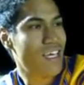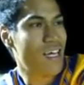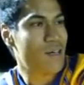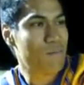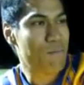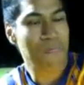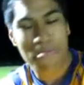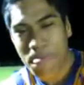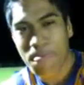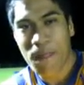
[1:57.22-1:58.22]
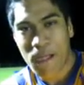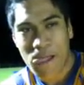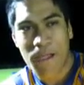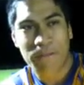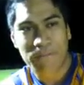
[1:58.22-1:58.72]
you know, pretty cool,
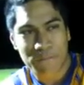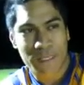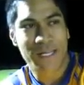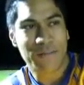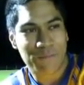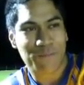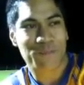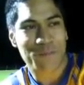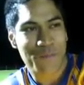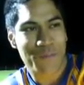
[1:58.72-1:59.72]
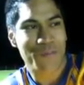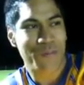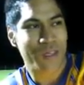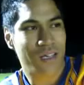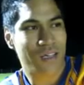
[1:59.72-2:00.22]
calm and collected. Yep. He's your favourite
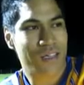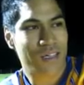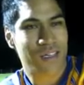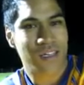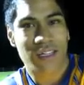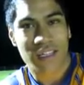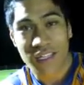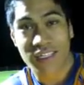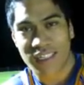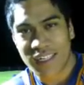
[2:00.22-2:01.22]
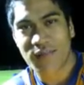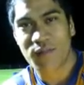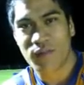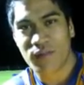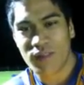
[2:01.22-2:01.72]
is he? Yeah, Out Steve. of
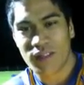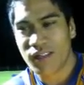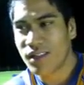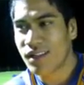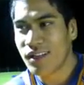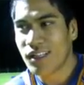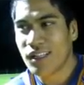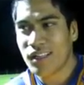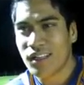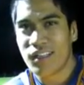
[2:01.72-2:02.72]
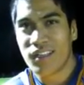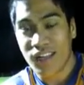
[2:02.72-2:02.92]
all the years you've played here, that's pretty good.